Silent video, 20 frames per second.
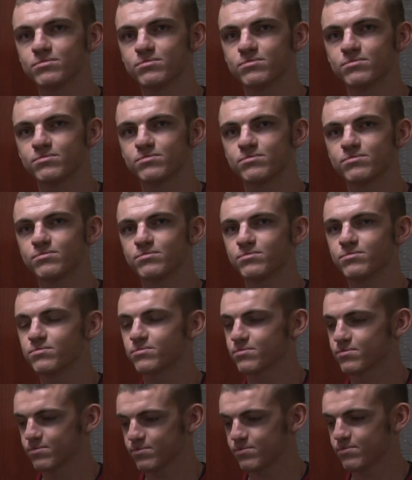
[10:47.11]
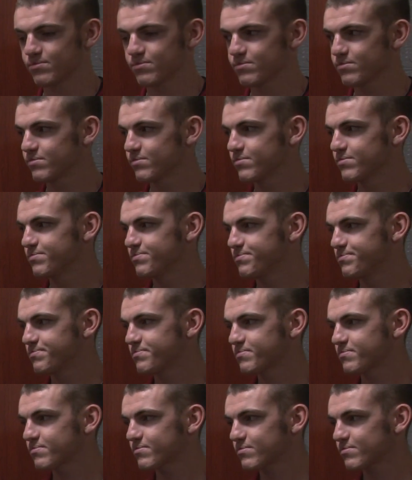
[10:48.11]

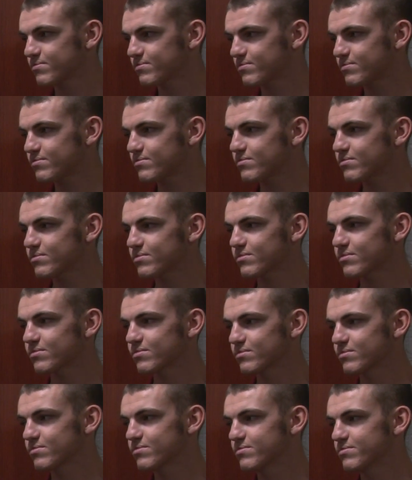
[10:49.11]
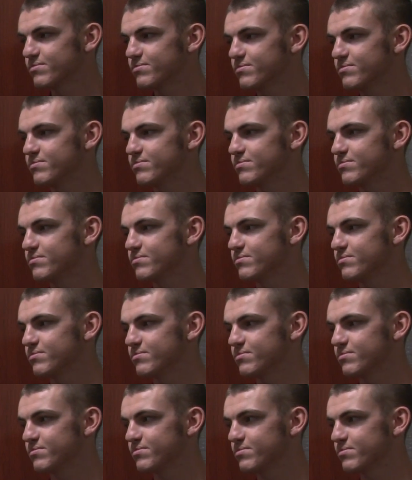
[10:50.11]

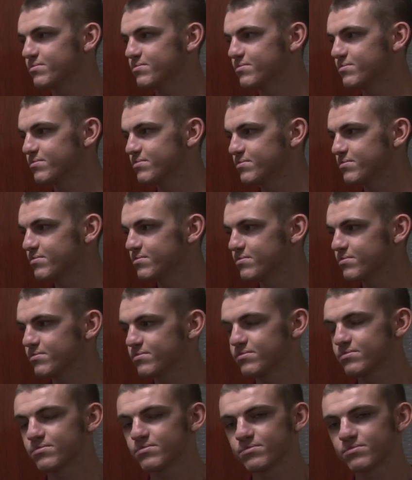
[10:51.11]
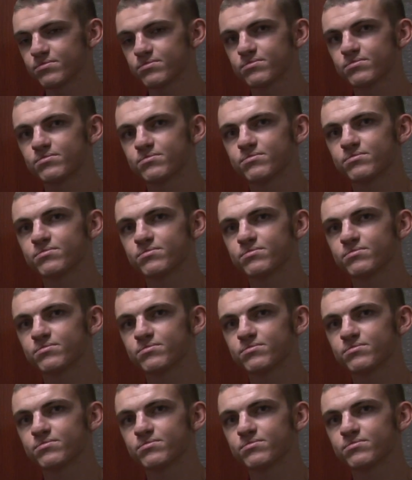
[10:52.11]
(silent)